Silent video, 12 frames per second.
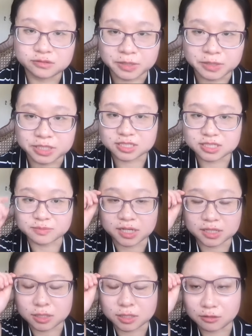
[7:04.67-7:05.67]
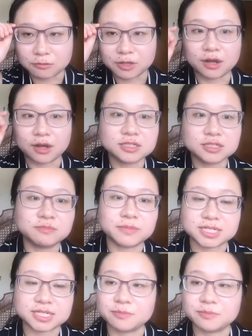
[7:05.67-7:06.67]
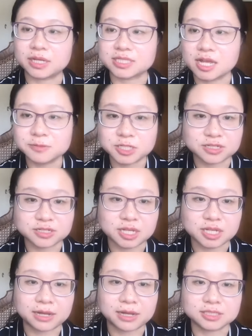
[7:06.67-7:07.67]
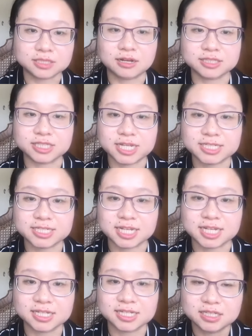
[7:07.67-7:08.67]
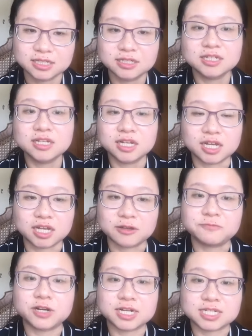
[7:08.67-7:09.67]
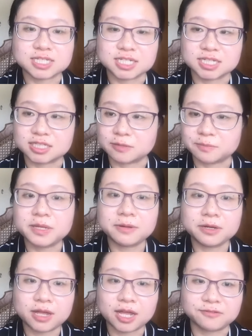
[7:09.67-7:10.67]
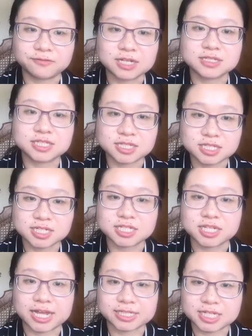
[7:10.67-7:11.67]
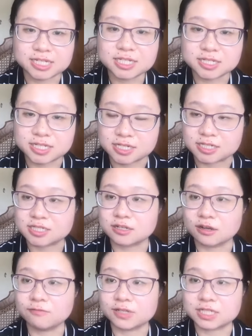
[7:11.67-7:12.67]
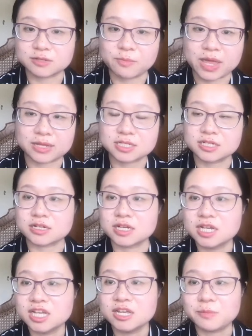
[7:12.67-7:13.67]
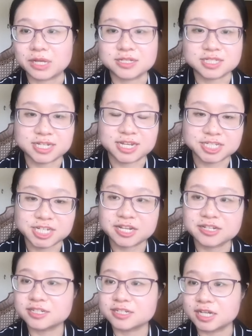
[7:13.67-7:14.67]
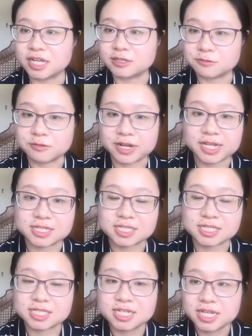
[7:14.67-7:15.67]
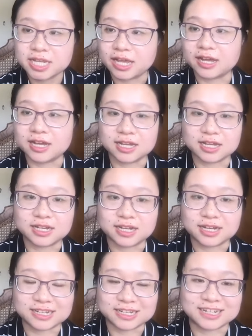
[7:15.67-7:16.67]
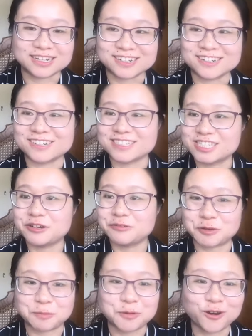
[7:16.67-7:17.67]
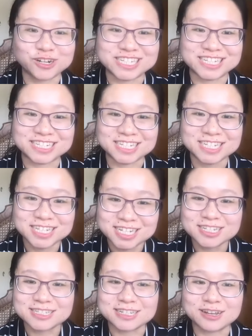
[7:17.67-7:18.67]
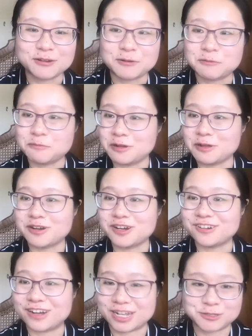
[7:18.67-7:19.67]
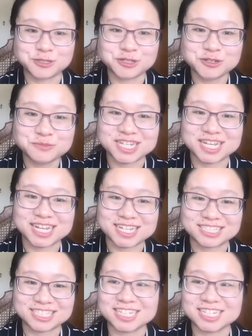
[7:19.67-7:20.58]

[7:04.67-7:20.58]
build this model, we also made some assumptions about our data. First, the people have consistent identities over the semester because their gender and race are self-reported. So we will assume that